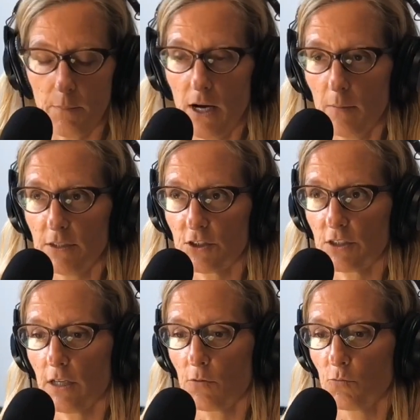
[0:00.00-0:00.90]

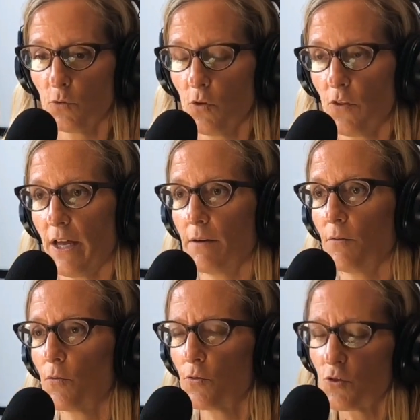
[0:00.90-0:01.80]
published a rule that
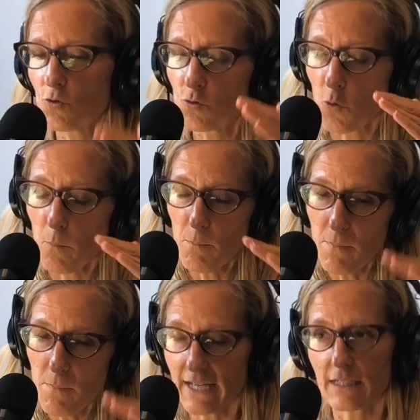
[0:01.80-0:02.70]

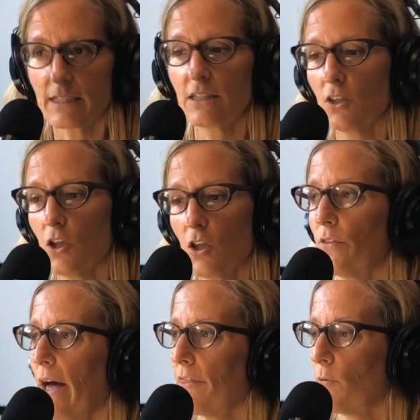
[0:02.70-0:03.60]
dramatically
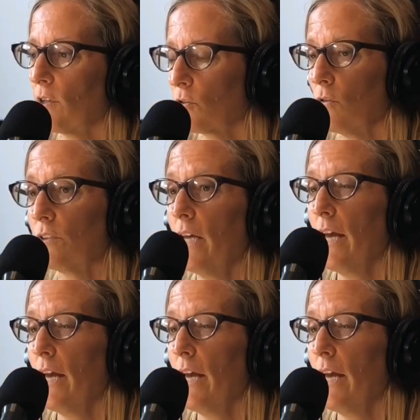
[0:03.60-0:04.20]
lowered that threshold.